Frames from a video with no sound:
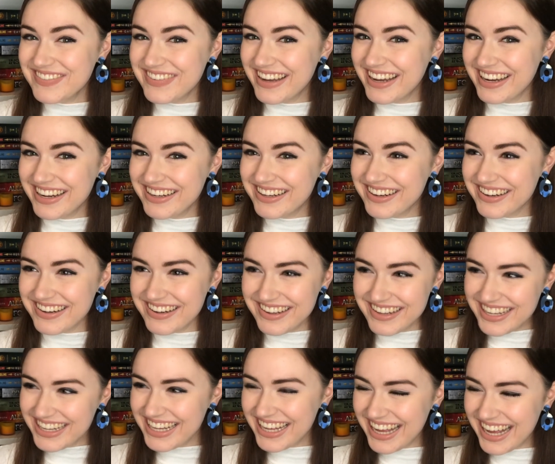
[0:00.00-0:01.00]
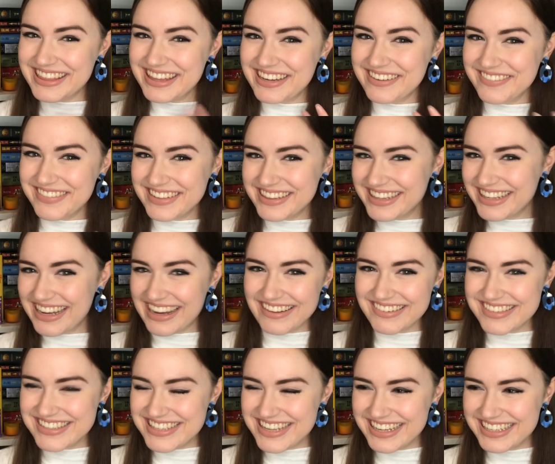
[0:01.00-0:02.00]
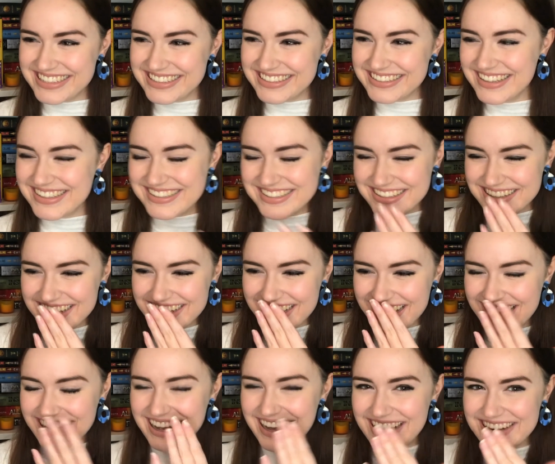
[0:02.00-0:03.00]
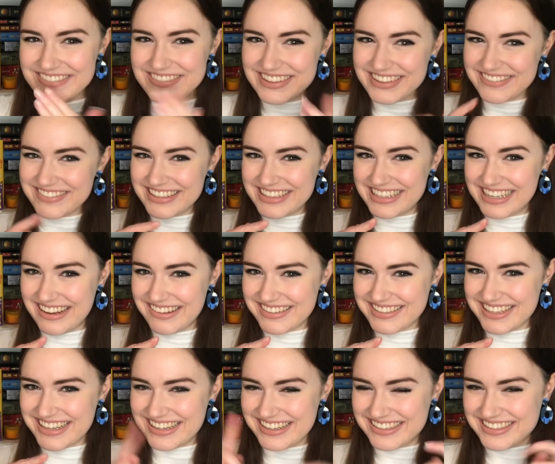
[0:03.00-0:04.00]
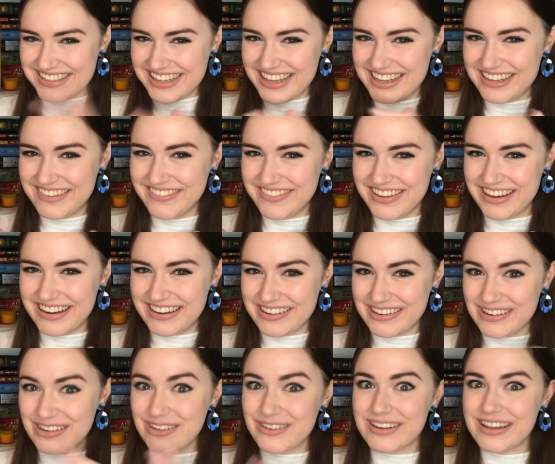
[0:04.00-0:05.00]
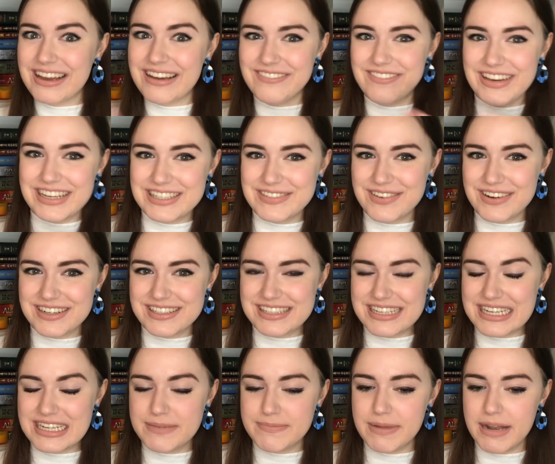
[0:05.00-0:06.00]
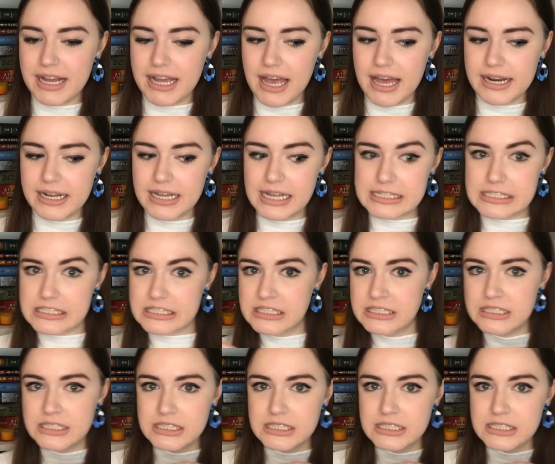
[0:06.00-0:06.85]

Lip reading: Fangirl, they read The Outsiders, so like I kind of want to read The Outsiders and then Fangirl, or like vice versa, but I gotta like